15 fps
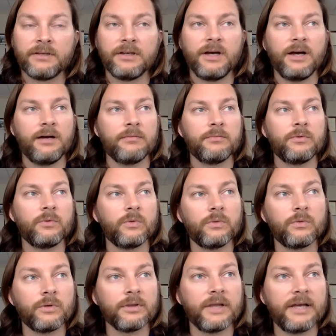
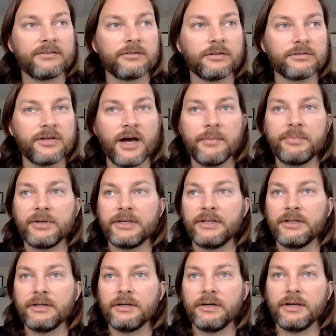One last little topic
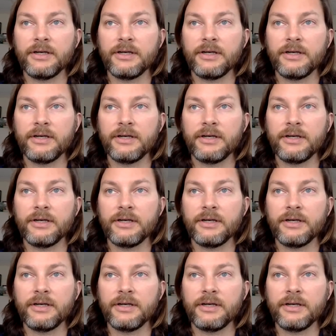here.